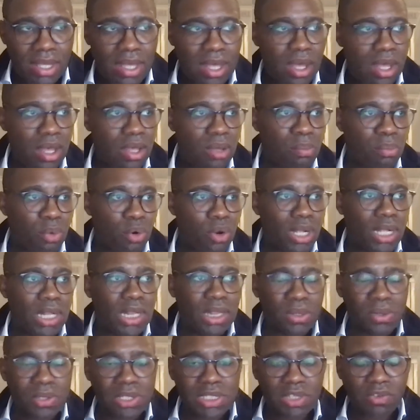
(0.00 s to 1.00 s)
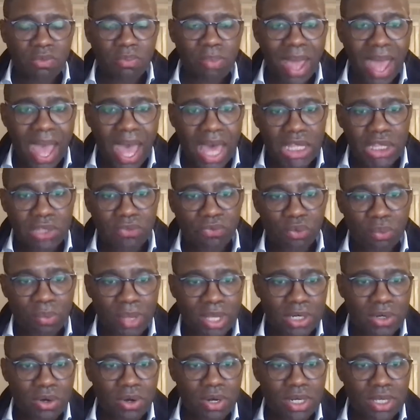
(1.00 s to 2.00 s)
a more inclusive path for
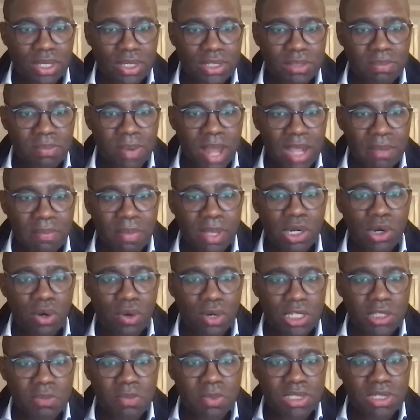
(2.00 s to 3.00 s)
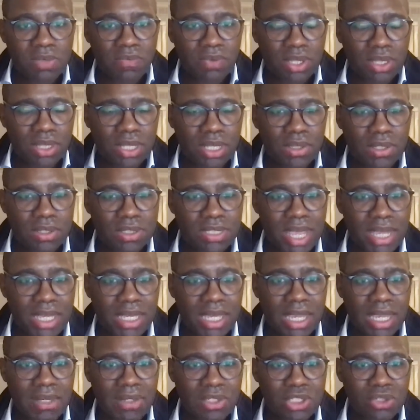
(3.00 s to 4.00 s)
minorities, Black minorities specifically in the tech
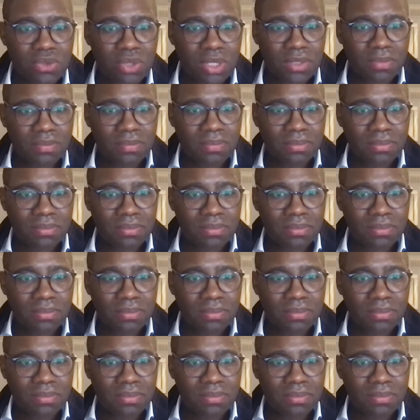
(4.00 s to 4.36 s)
industry.